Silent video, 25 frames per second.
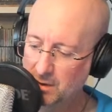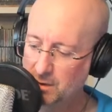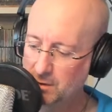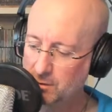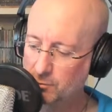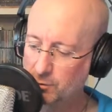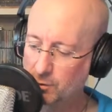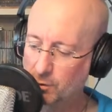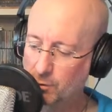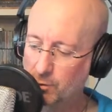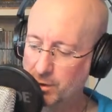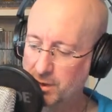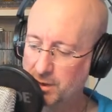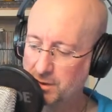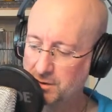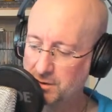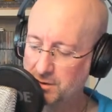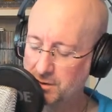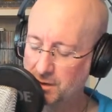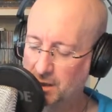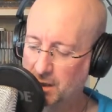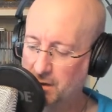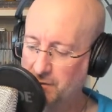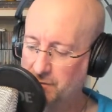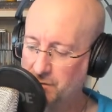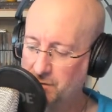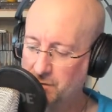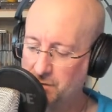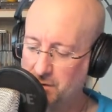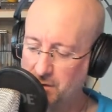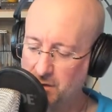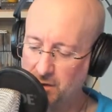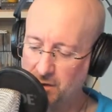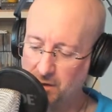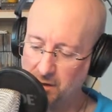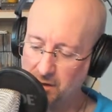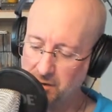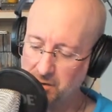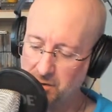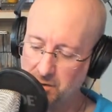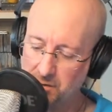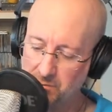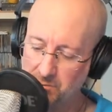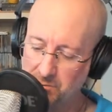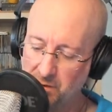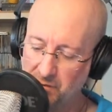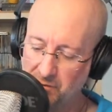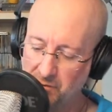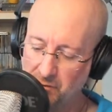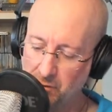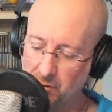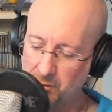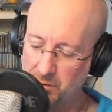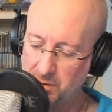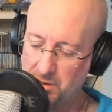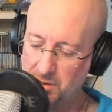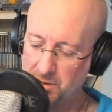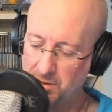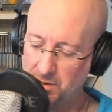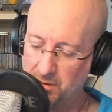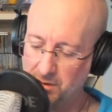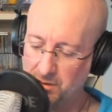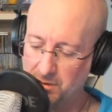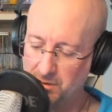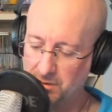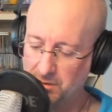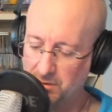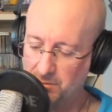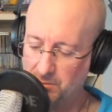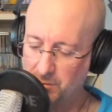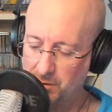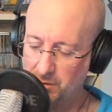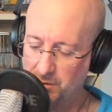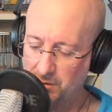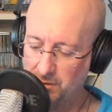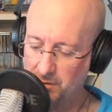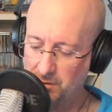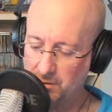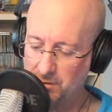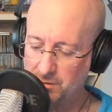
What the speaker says: We're waiting till after the election before we start on with